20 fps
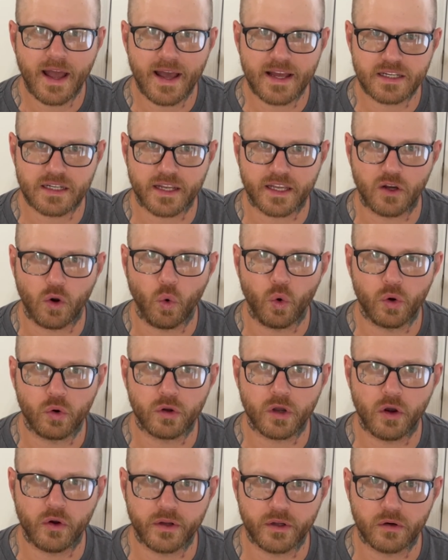like an oil
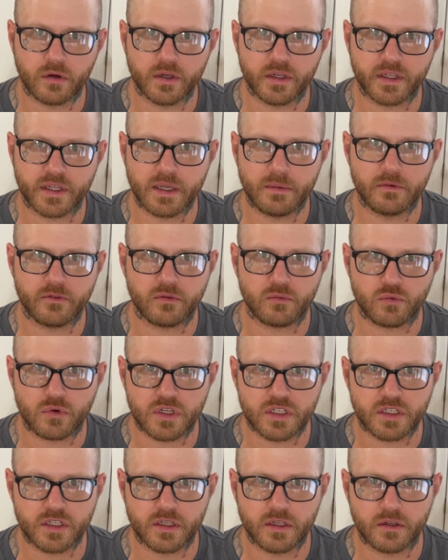coating on it to keep it from
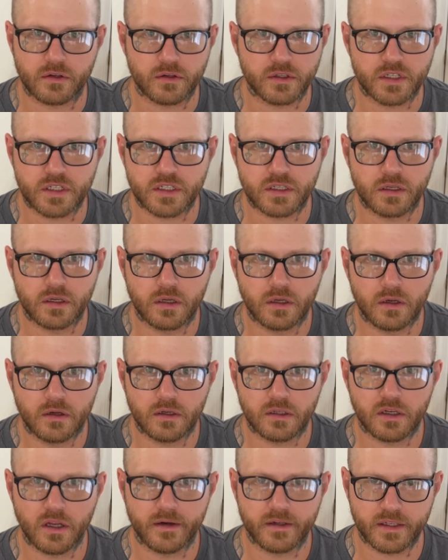rusting or just
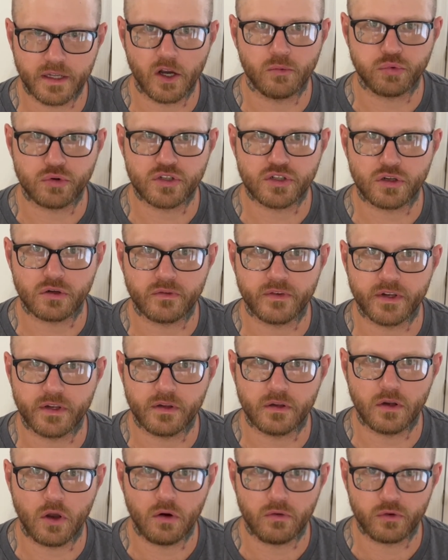to help preserve it
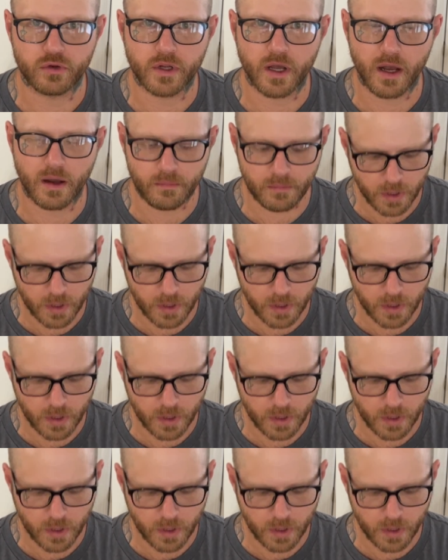over time.